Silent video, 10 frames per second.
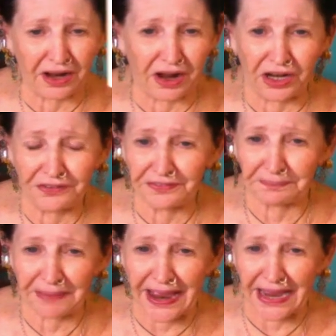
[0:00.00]
all of our
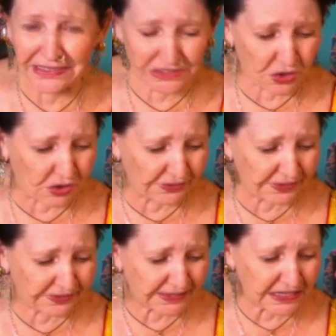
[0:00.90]
past, all the
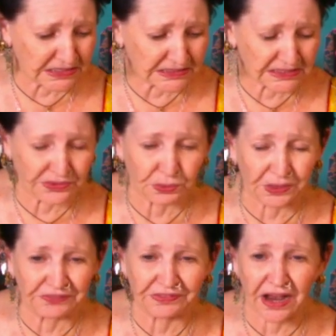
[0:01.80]
things that
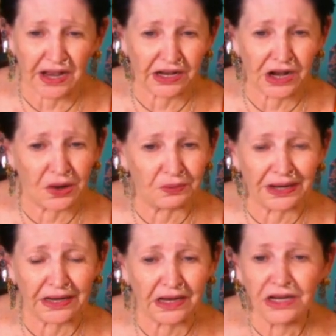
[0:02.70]
we've got going.